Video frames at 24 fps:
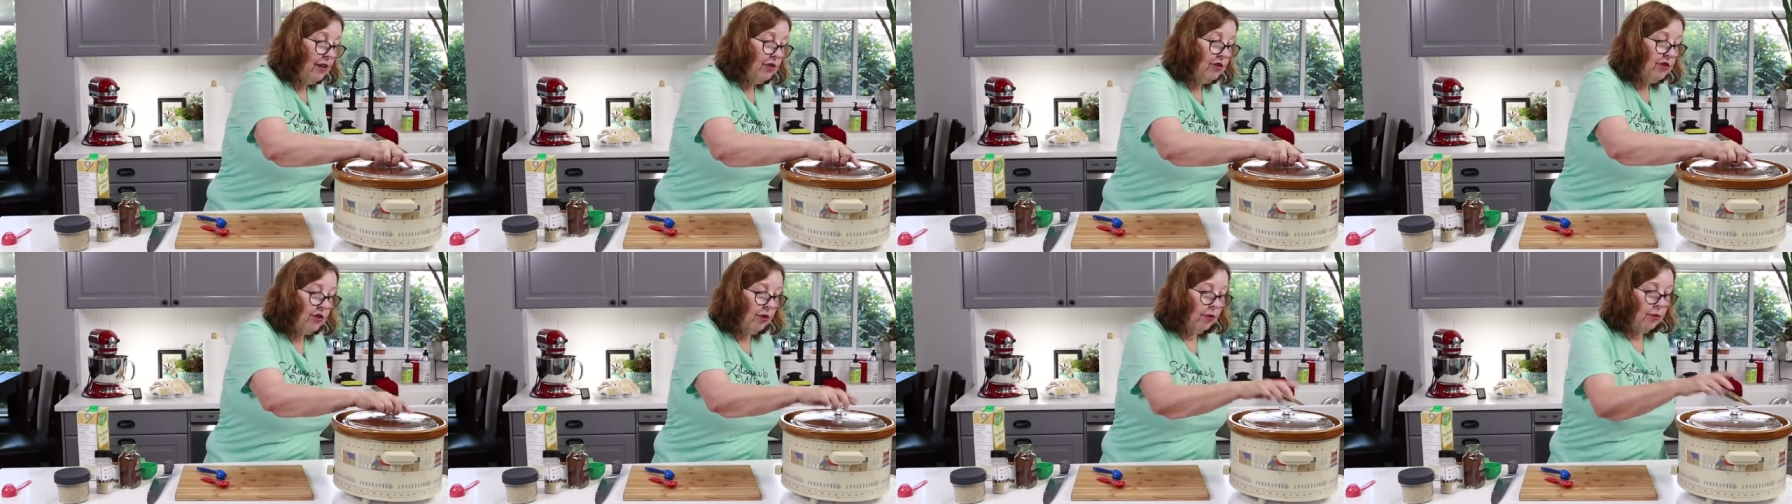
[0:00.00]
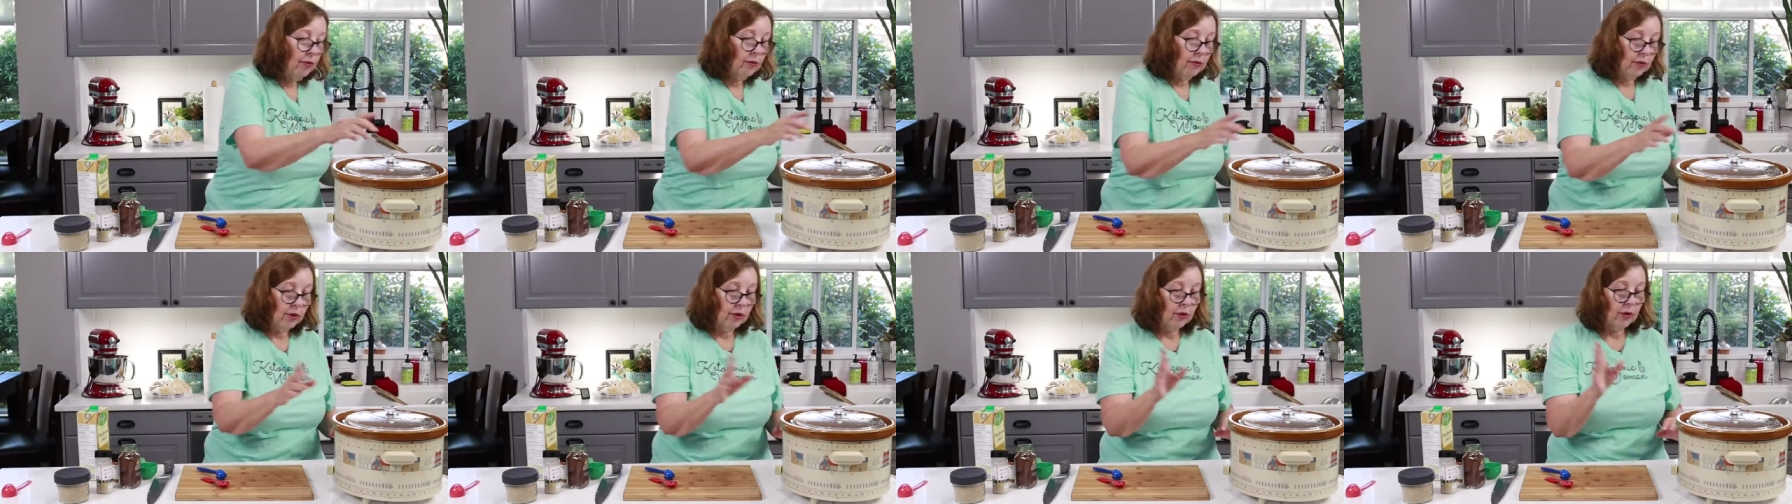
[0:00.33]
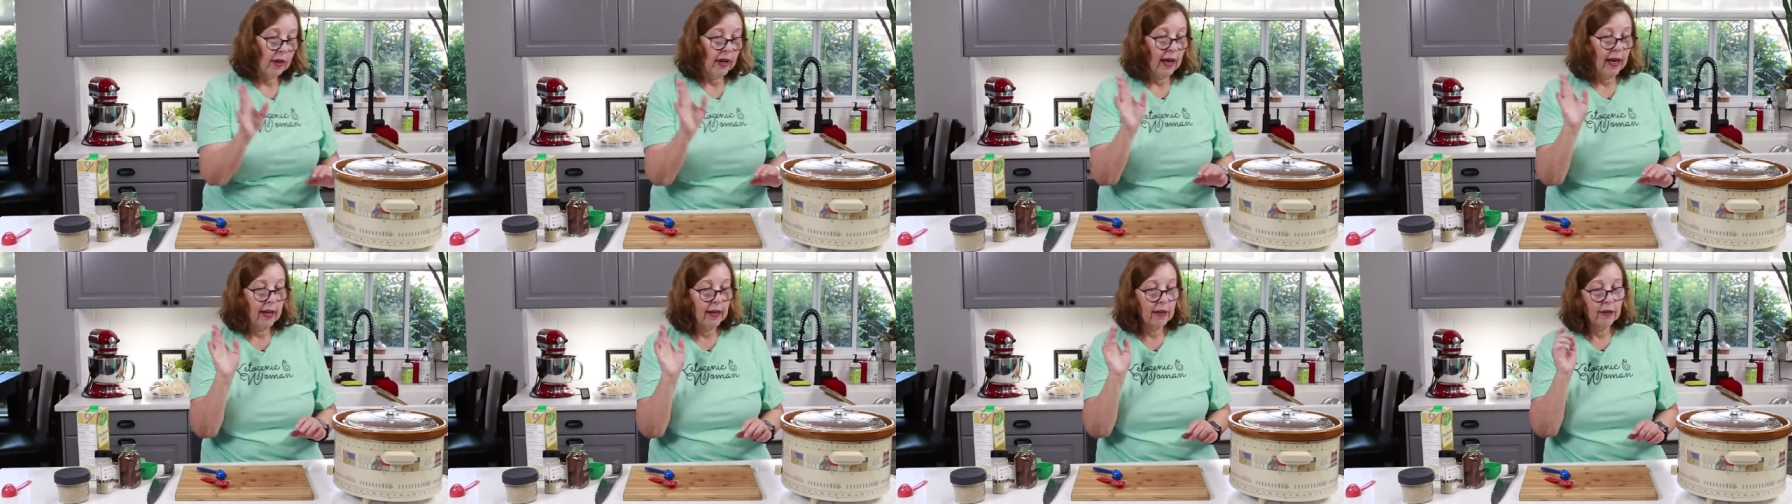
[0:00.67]
so you
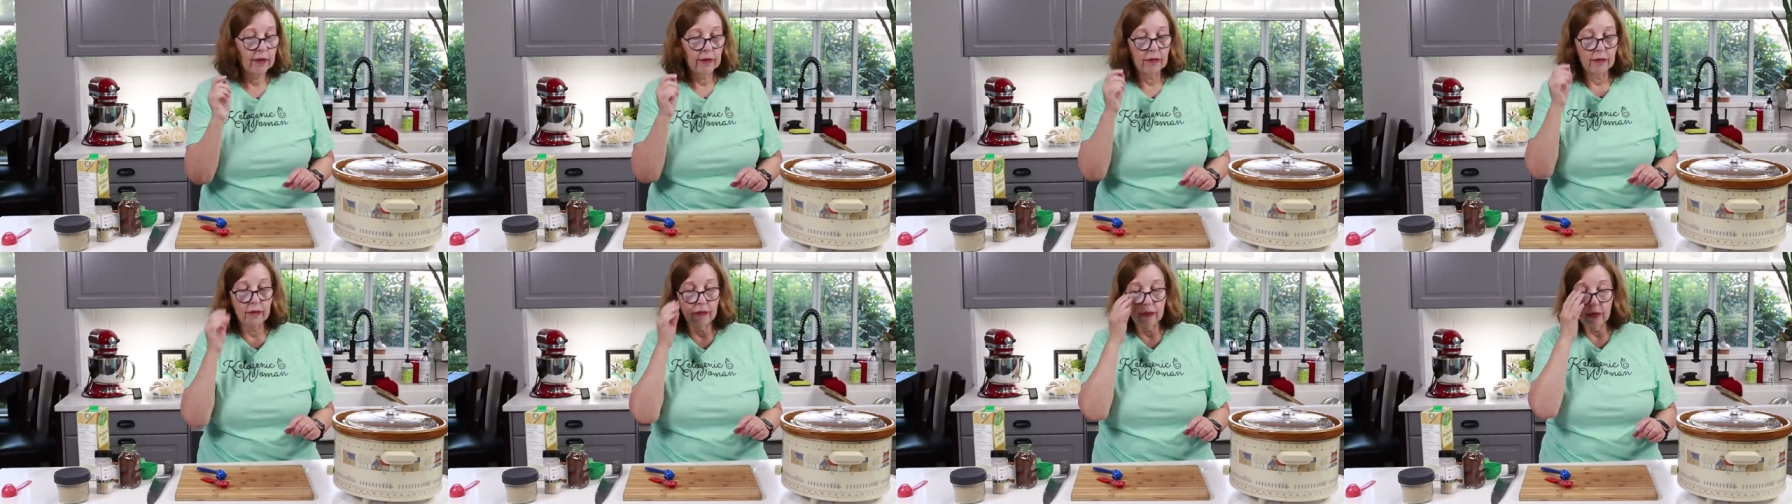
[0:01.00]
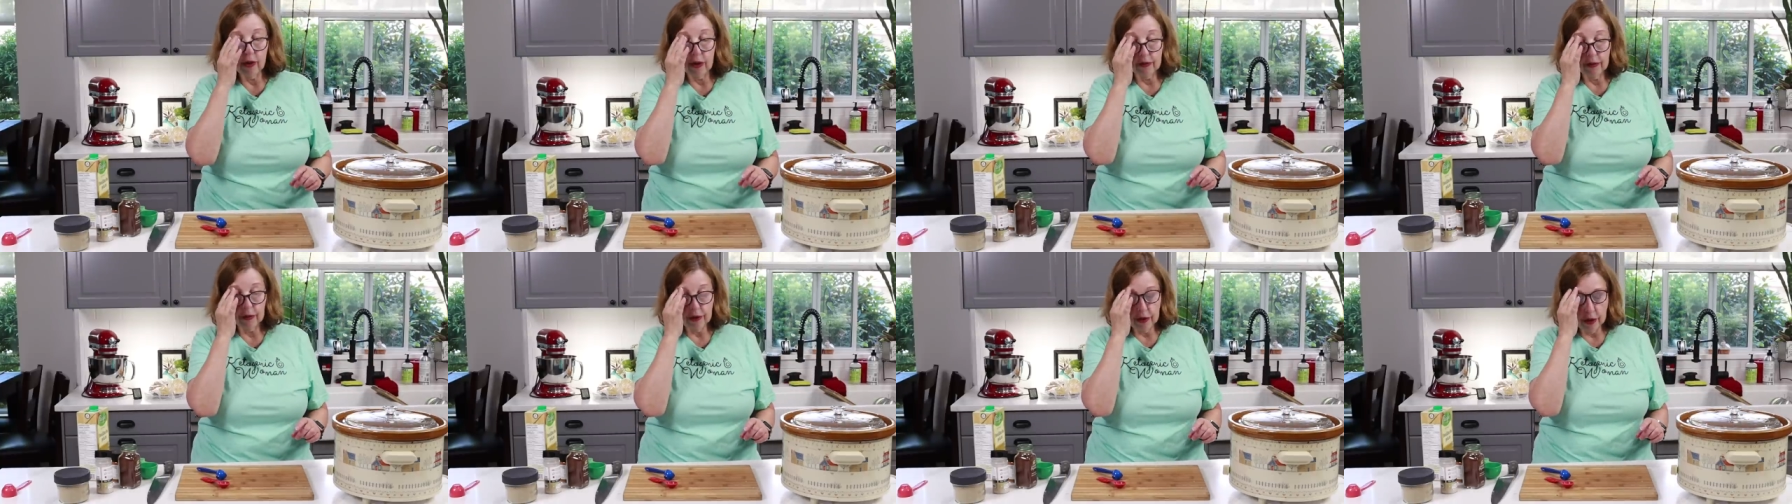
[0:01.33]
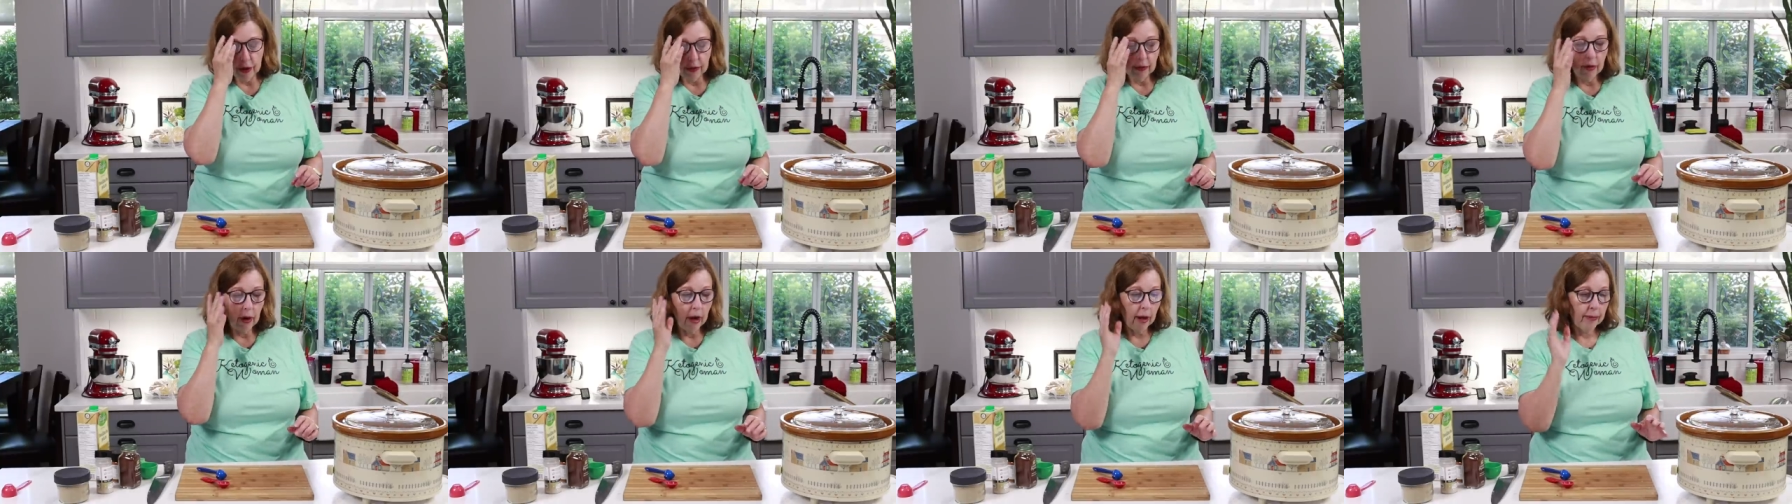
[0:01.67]
can, you have
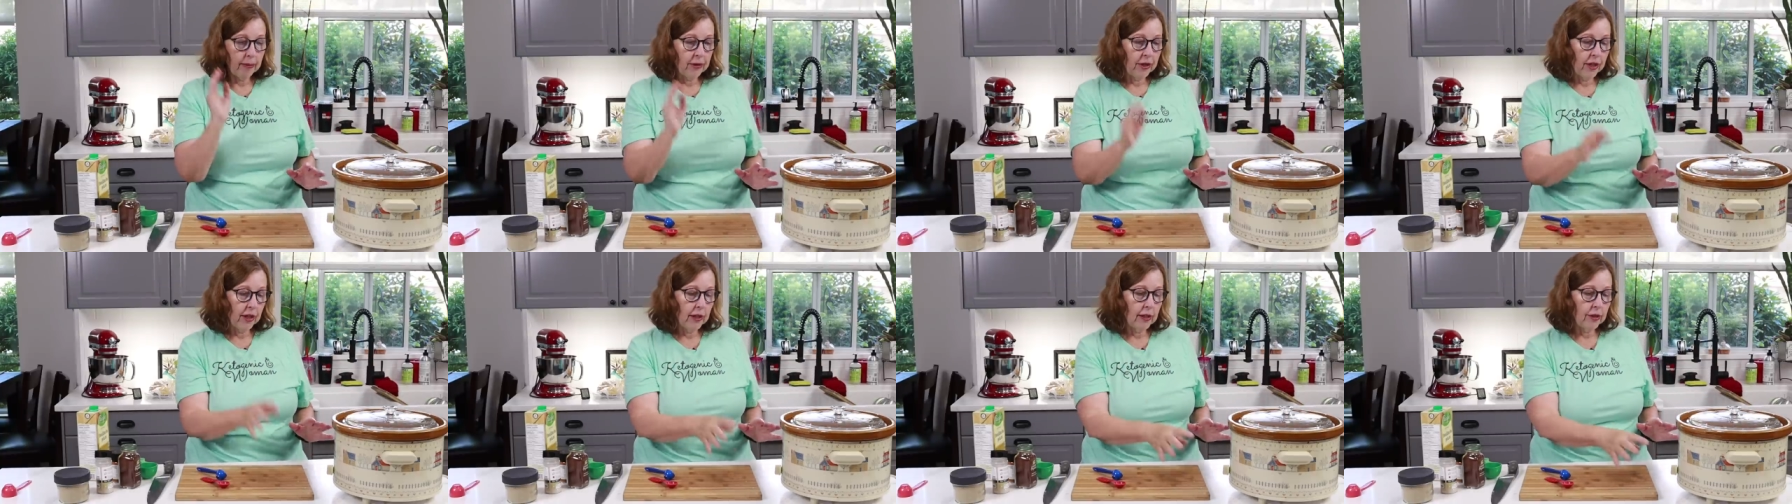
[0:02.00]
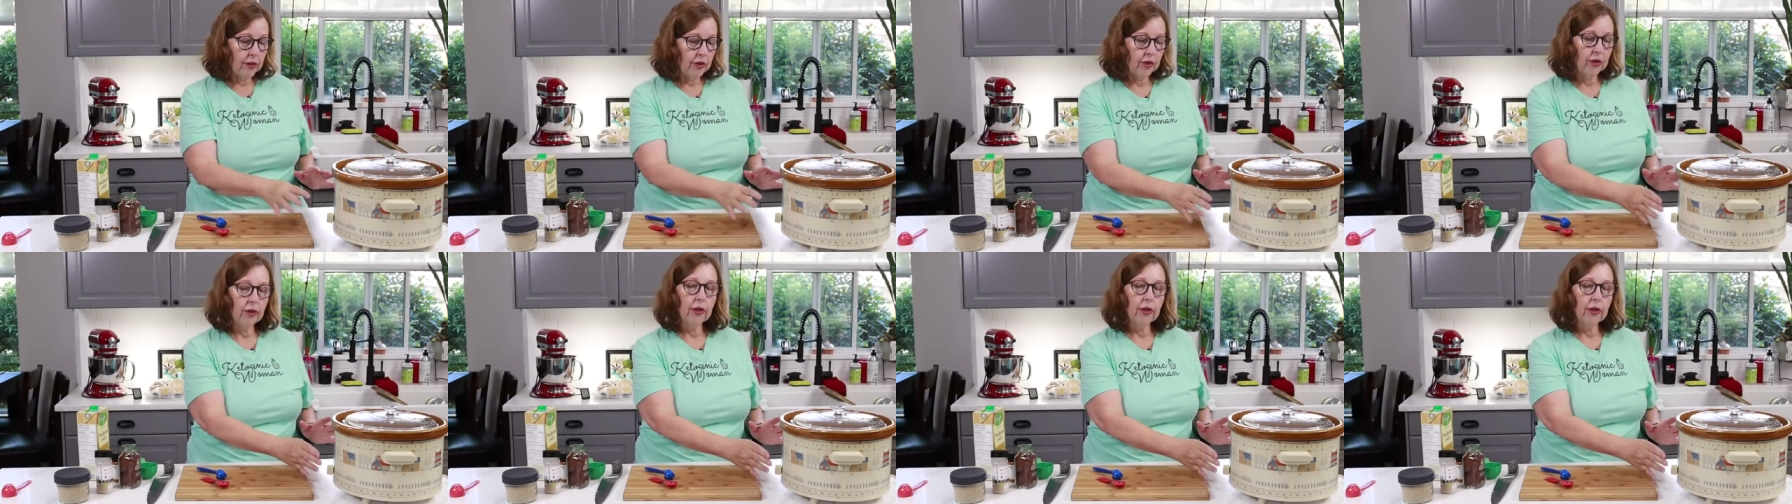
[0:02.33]
two options.